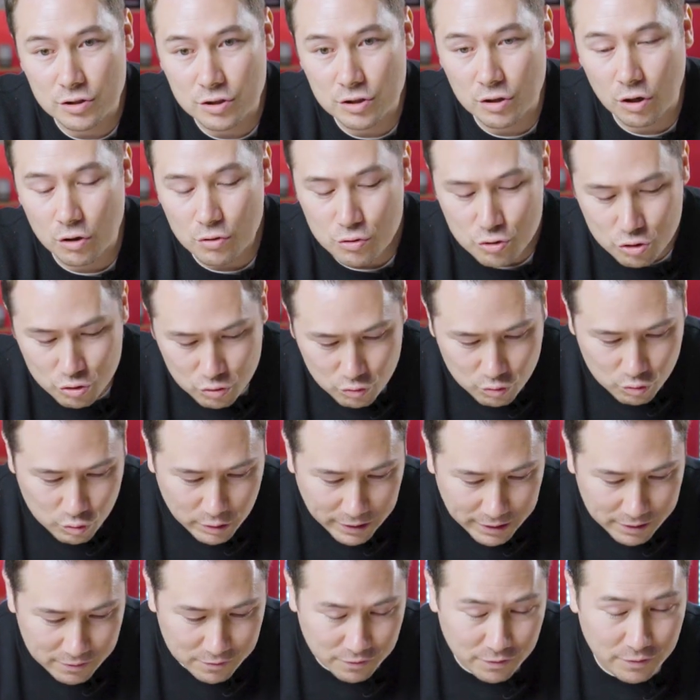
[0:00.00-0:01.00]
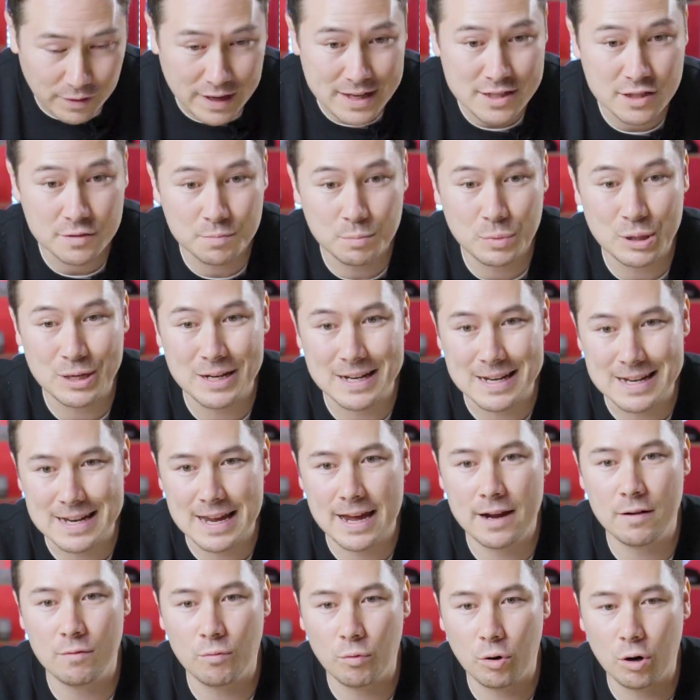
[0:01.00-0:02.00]
social investment
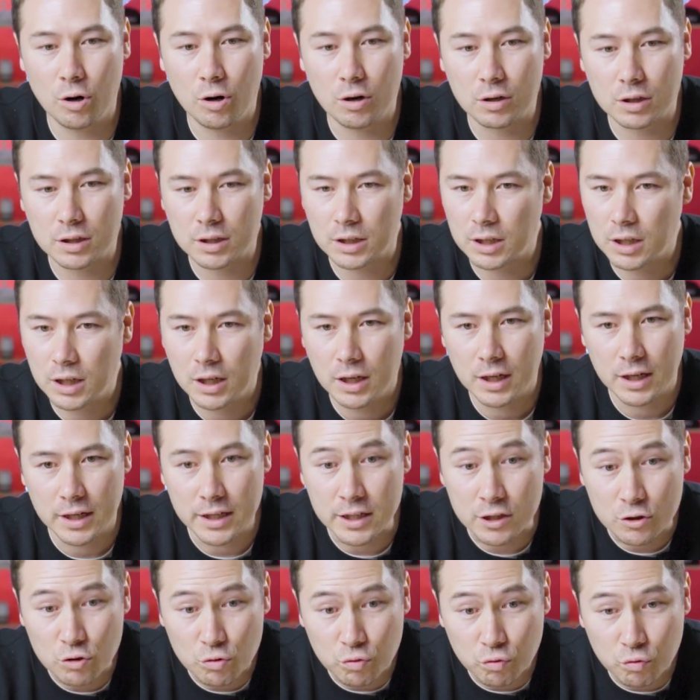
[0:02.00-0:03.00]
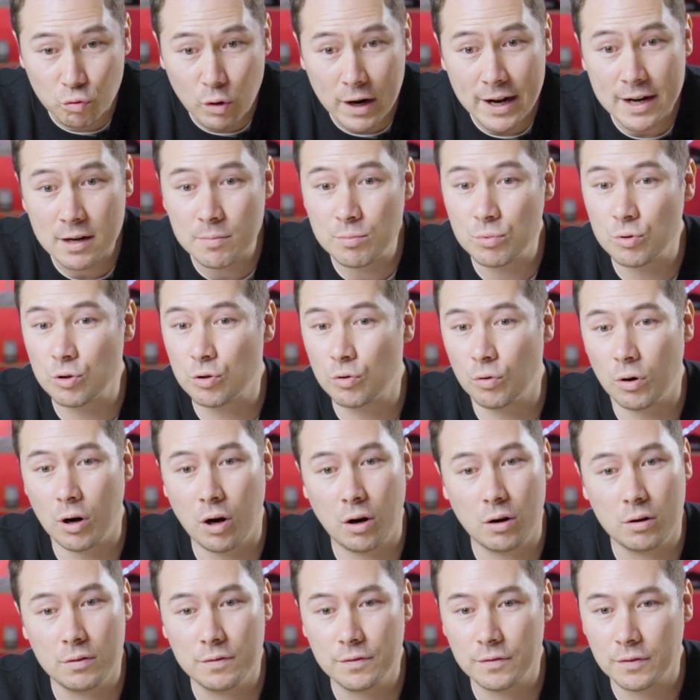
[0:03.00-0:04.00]
network. Incredible
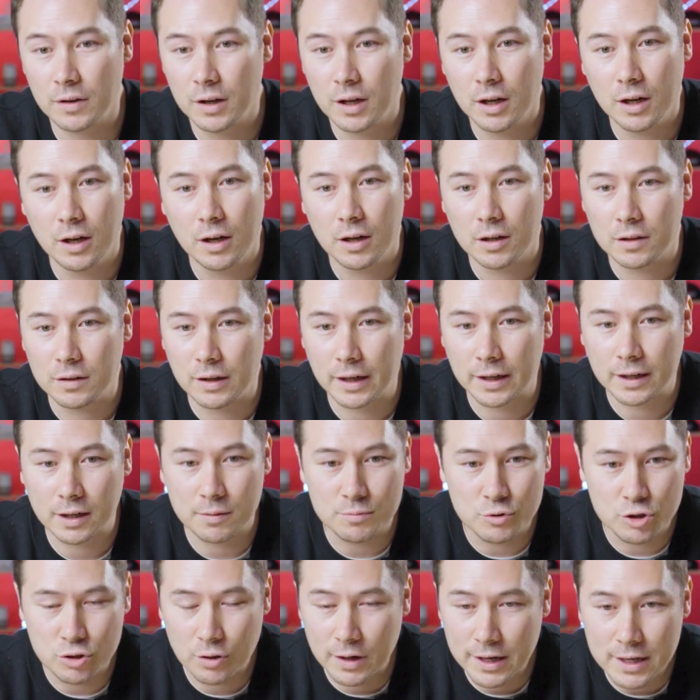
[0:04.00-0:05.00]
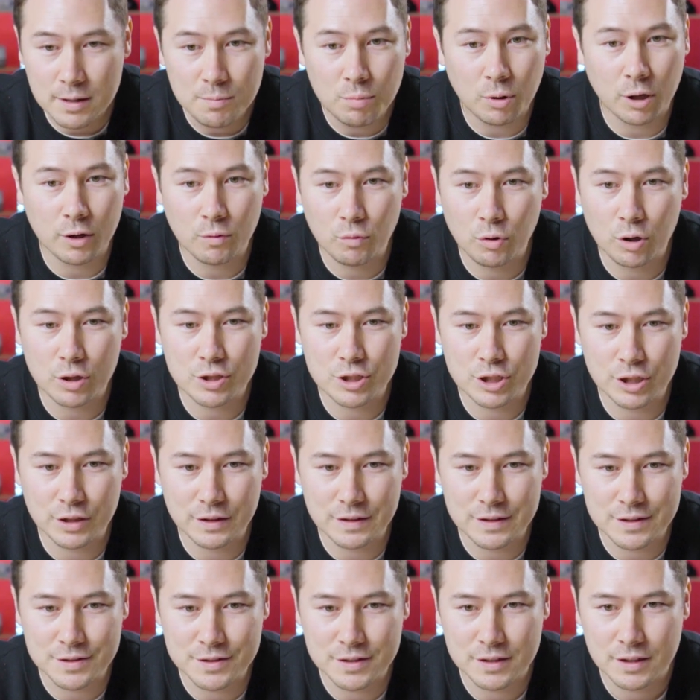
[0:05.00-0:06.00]
growth. Like, I'm sure anybody watching
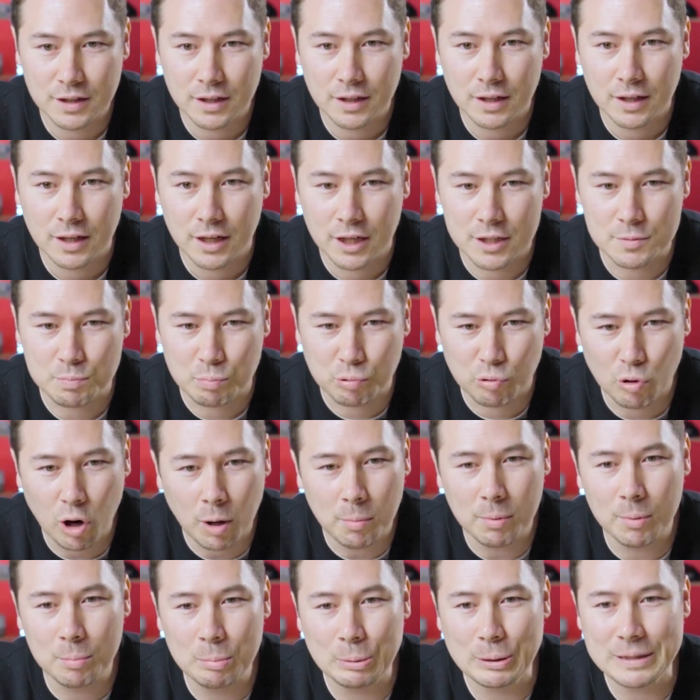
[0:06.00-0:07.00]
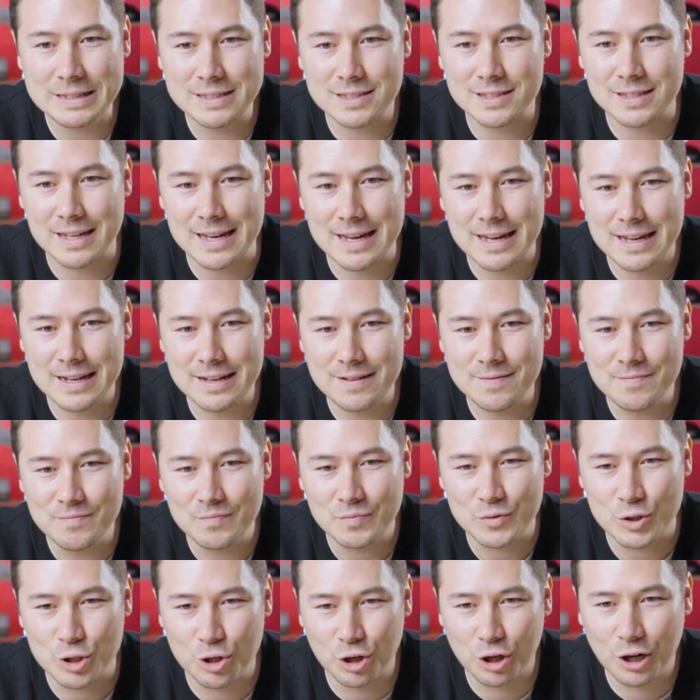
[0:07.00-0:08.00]
this has probably seen
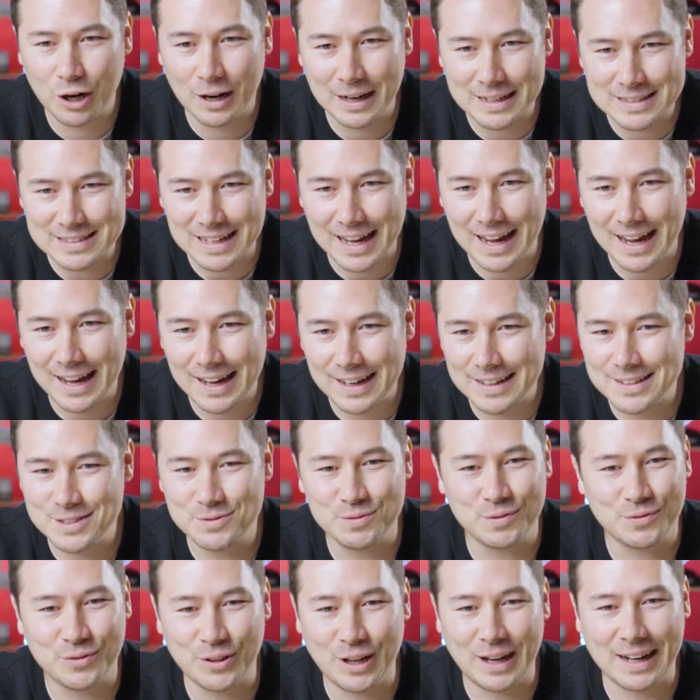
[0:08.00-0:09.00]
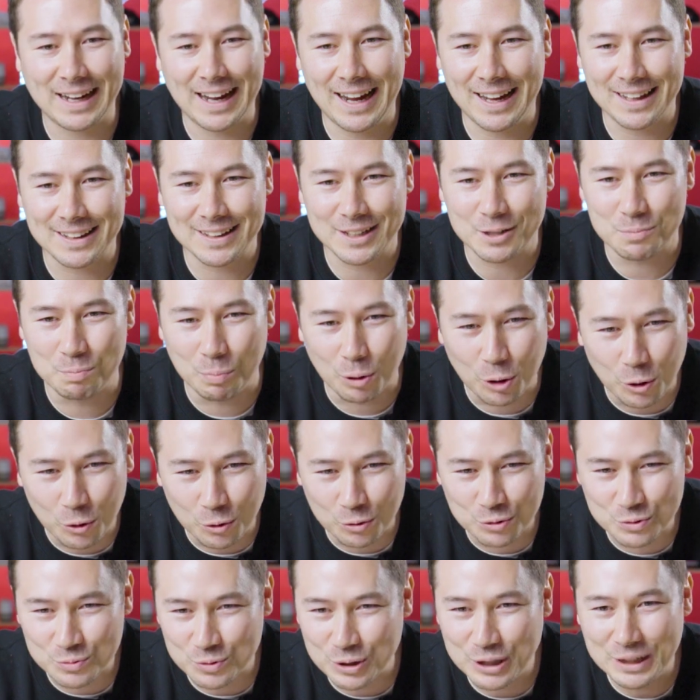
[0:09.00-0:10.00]
your guys' ads with like Alec
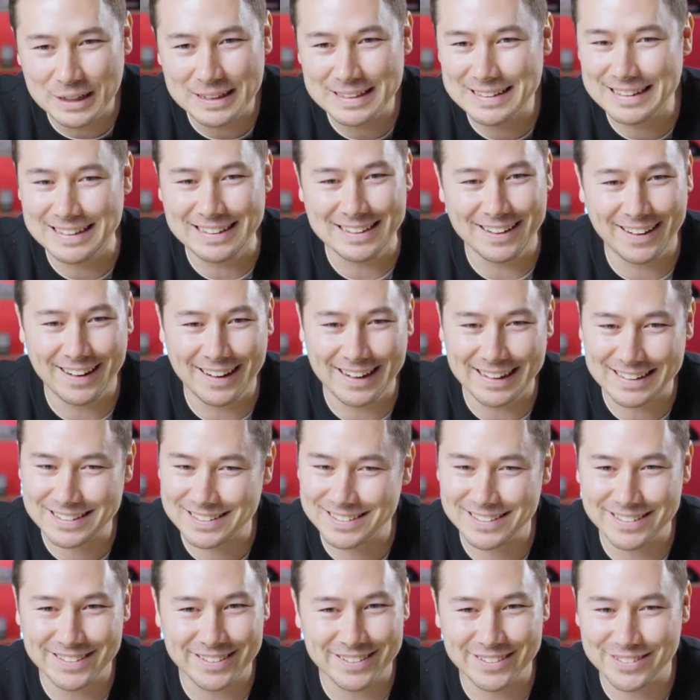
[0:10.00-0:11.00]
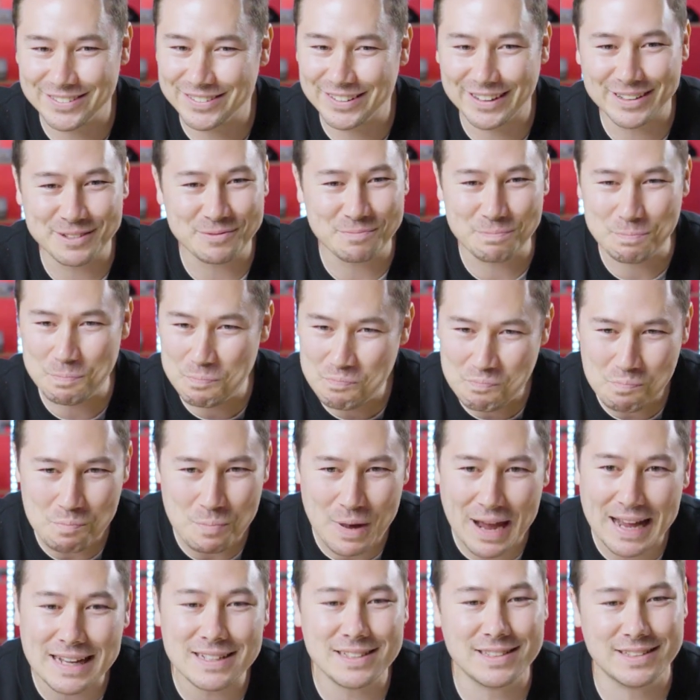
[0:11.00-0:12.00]
Baldwin and like, you know, like
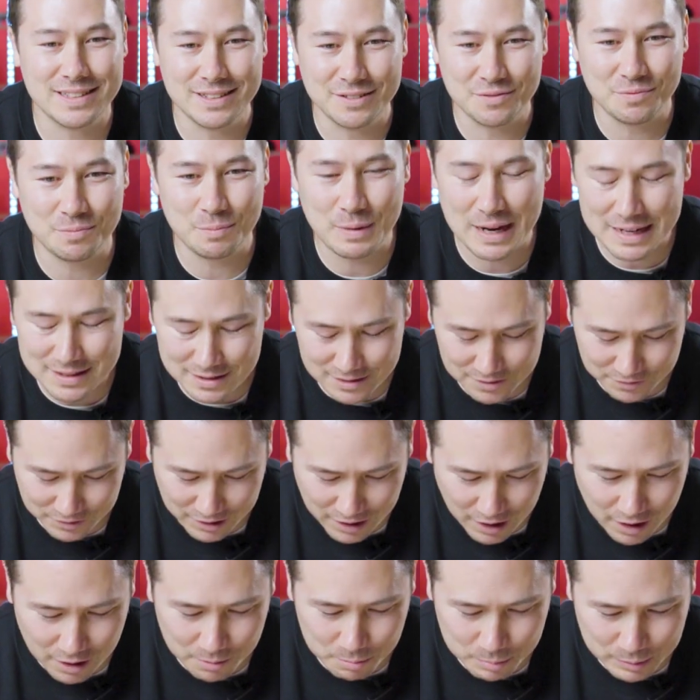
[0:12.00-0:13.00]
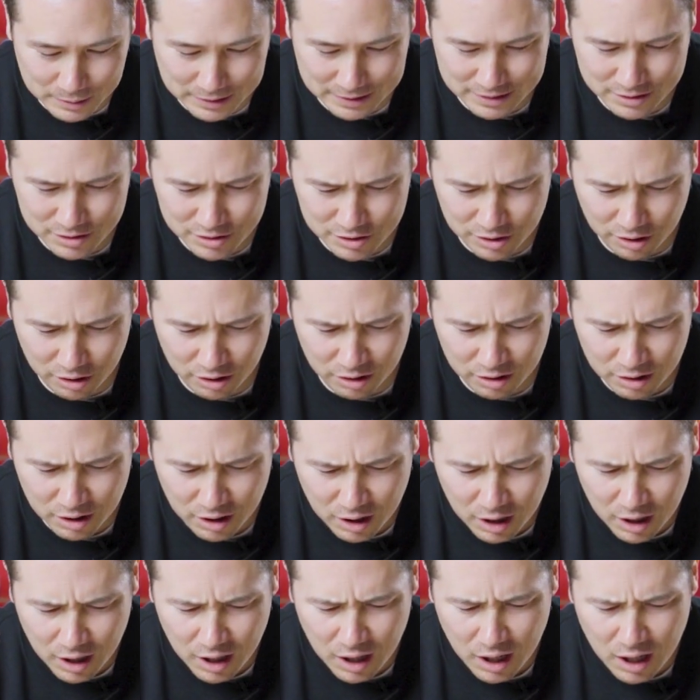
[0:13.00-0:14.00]
massive, massive company. So
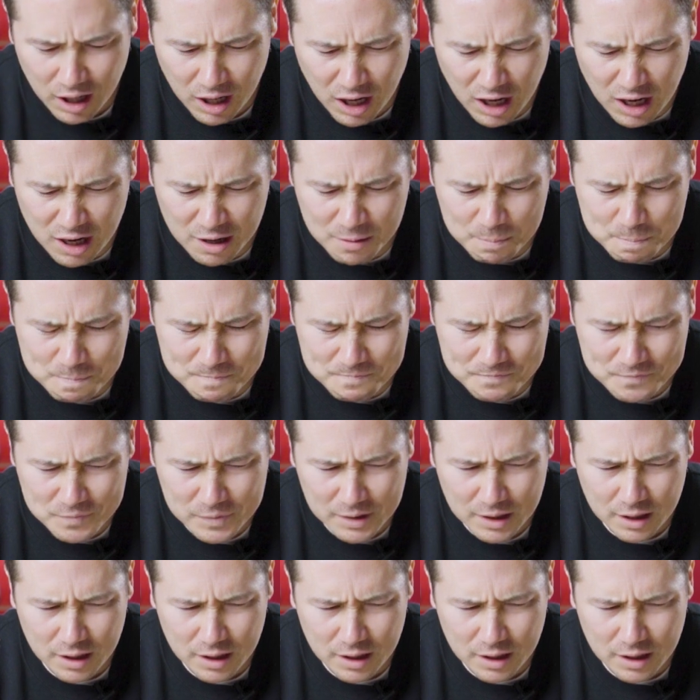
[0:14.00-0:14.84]
um,